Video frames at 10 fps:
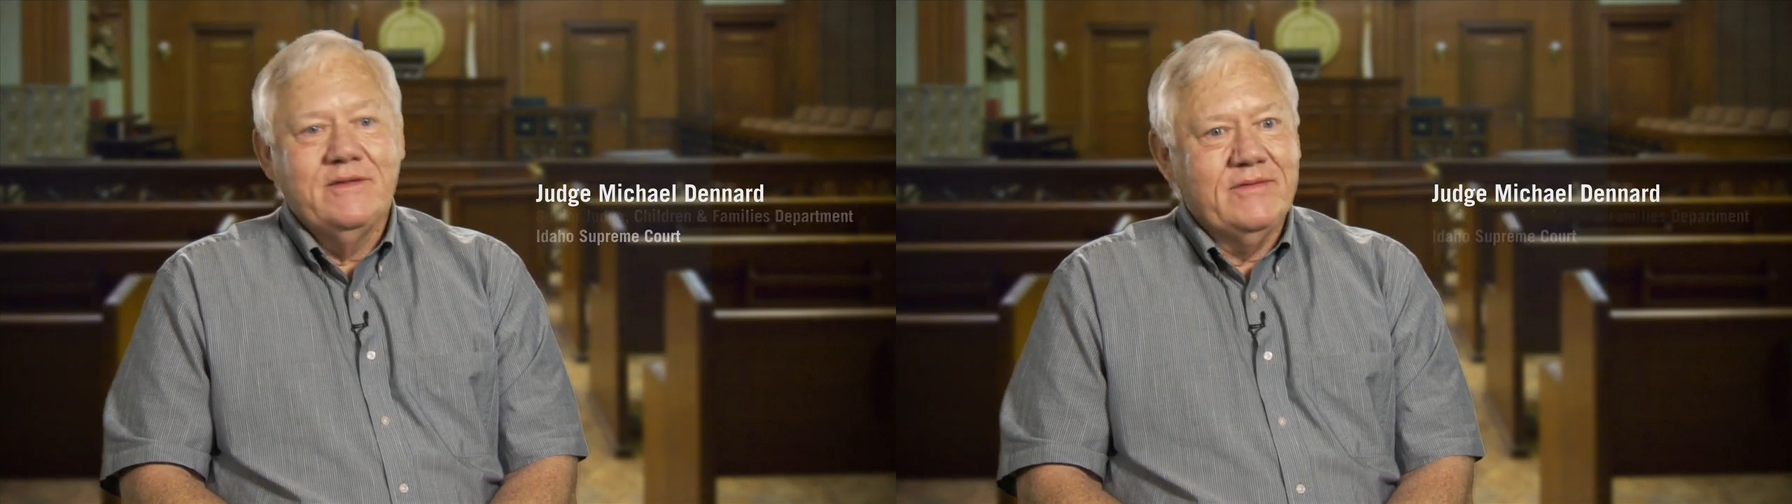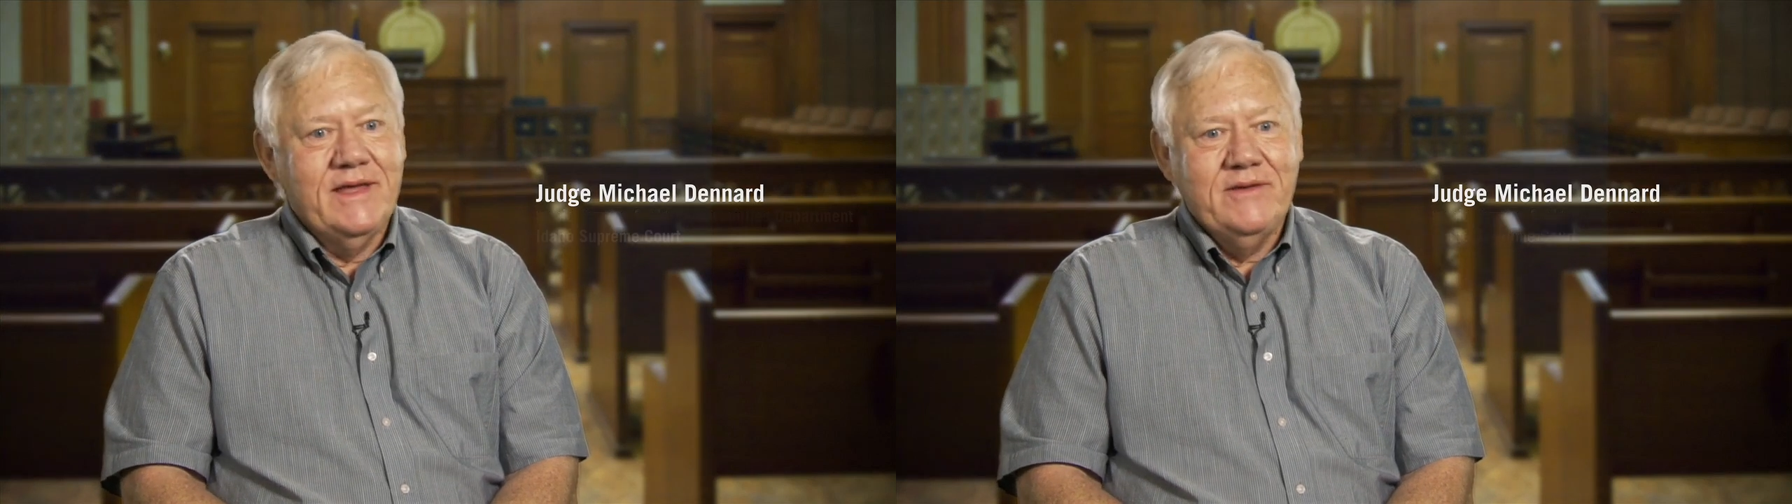
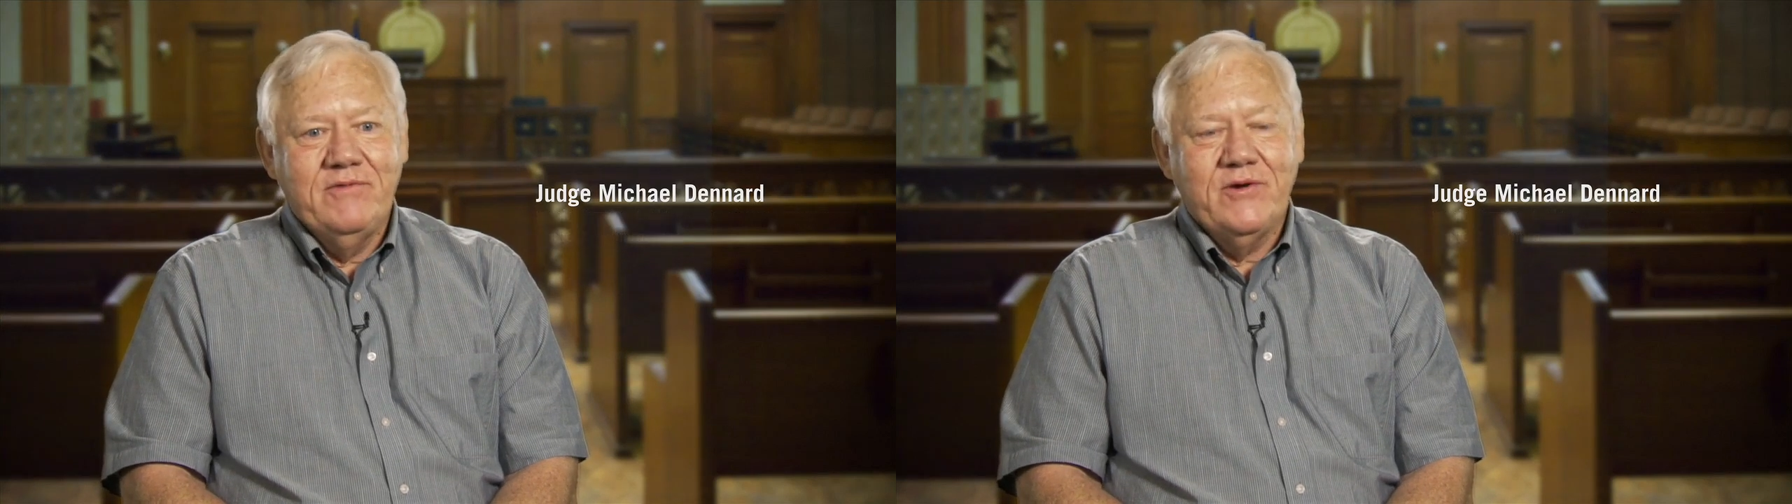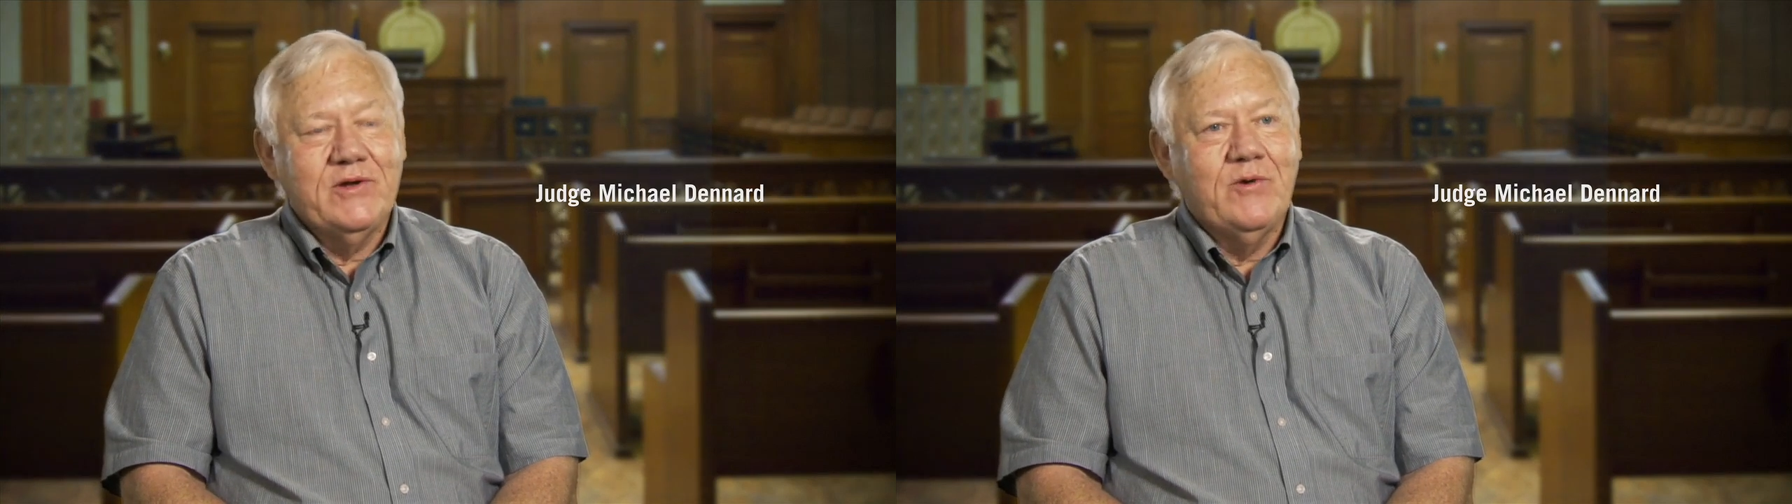They
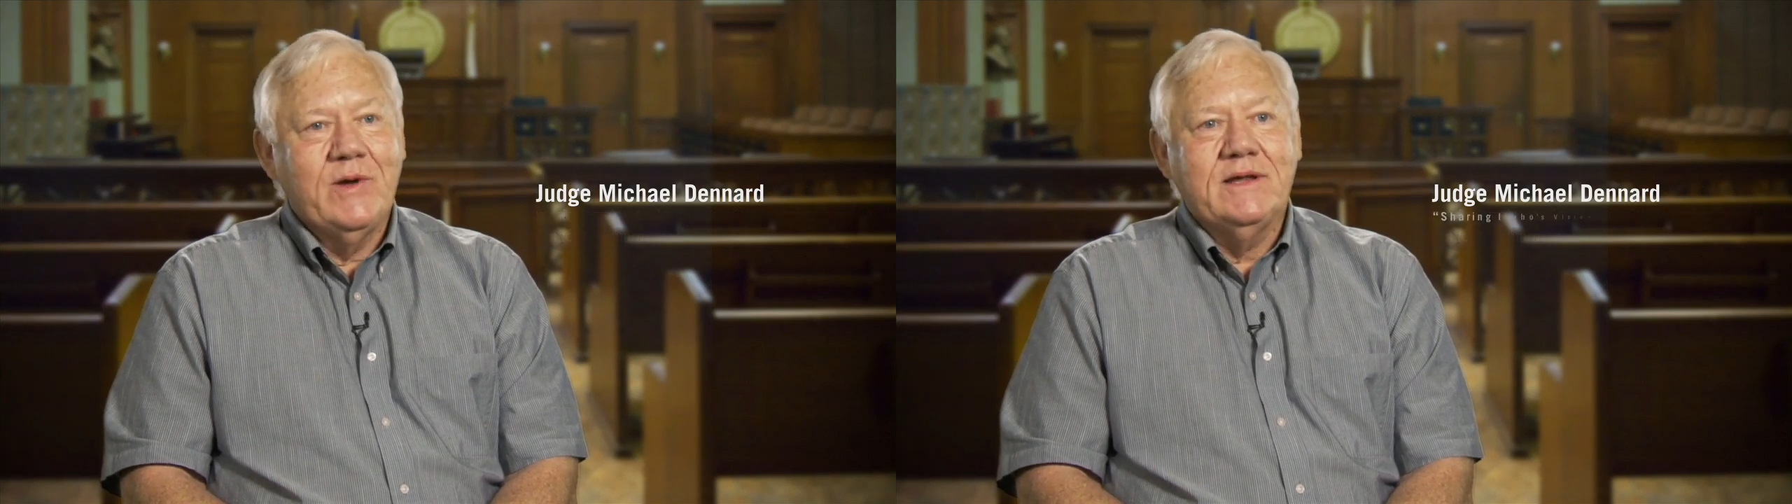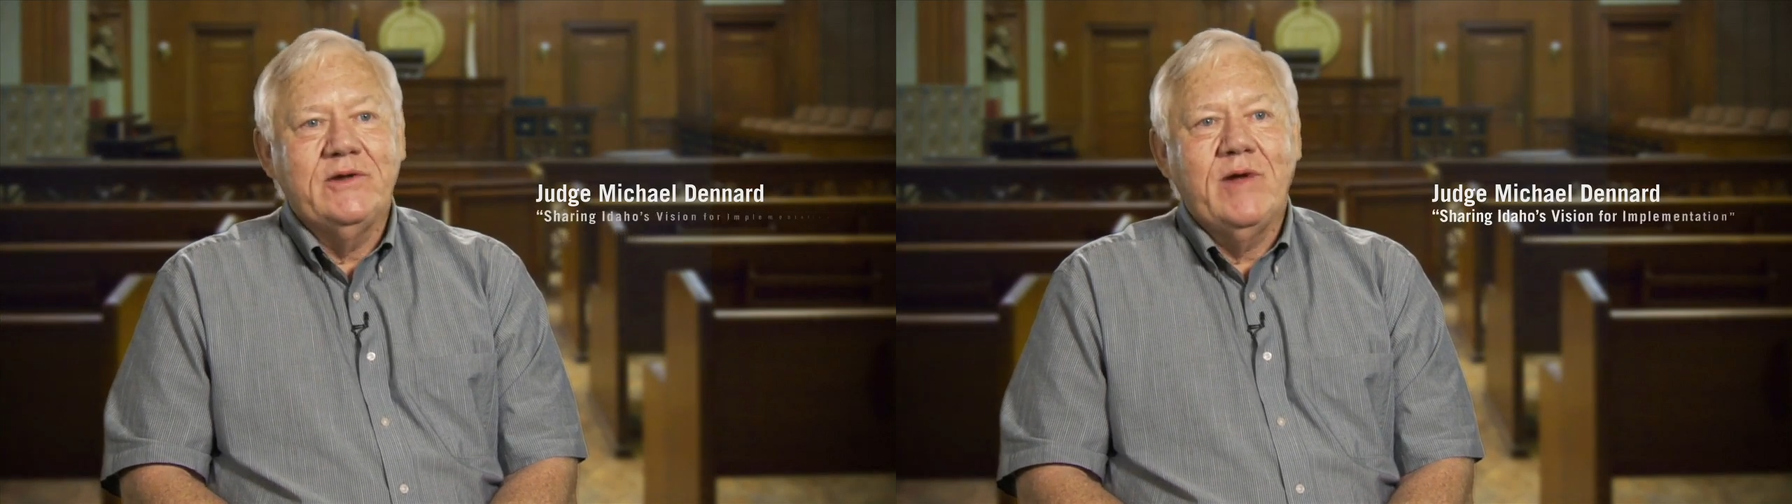very
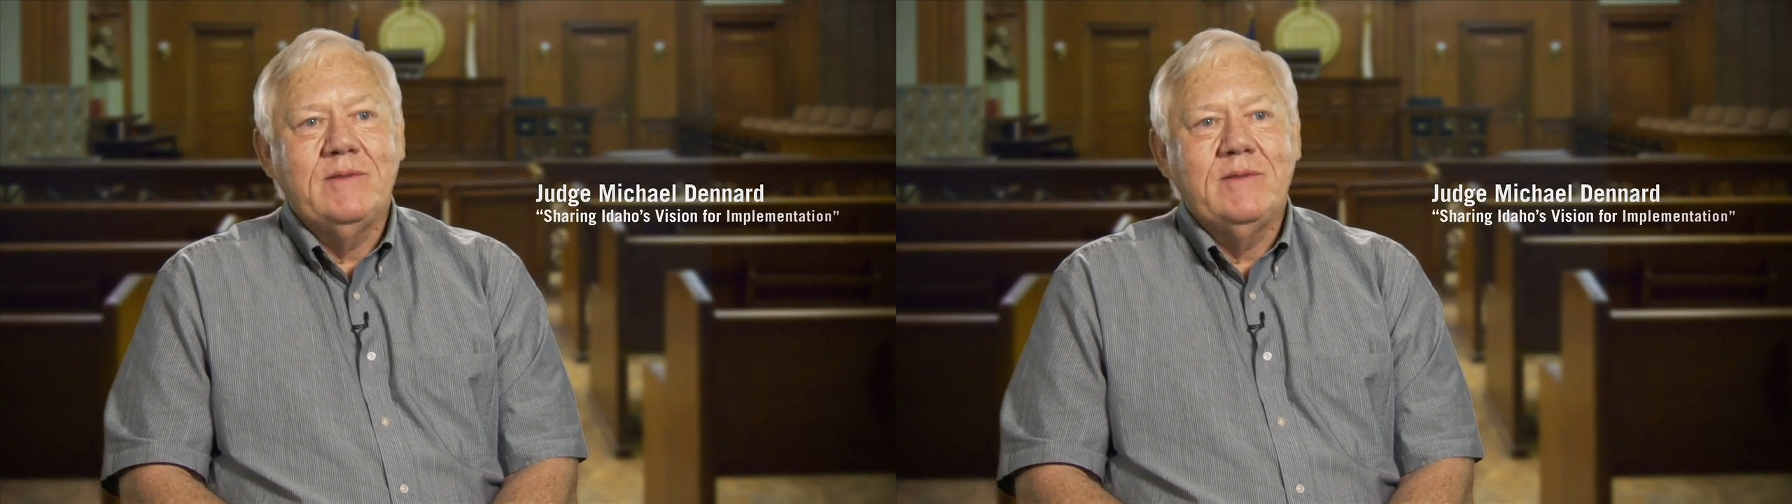quickly are